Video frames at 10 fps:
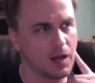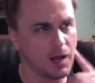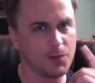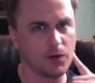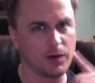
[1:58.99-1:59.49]

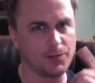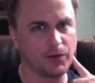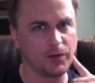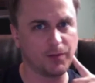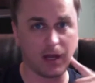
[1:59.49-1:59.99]
I'm going to
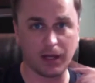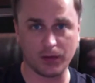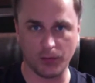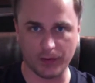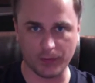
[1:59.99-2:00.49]
put my
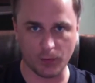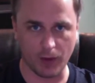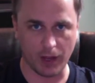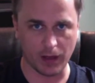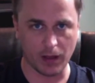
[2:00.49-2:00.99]
toys
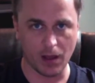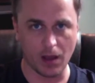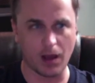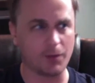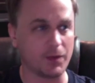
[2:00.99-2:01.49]
away
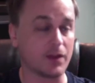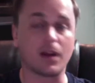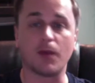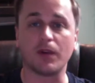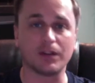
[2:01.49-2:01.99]
because
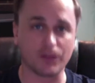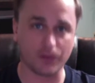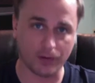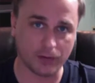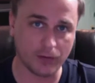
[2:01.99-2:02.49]
I want a
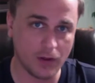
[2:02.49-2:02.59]
dessert.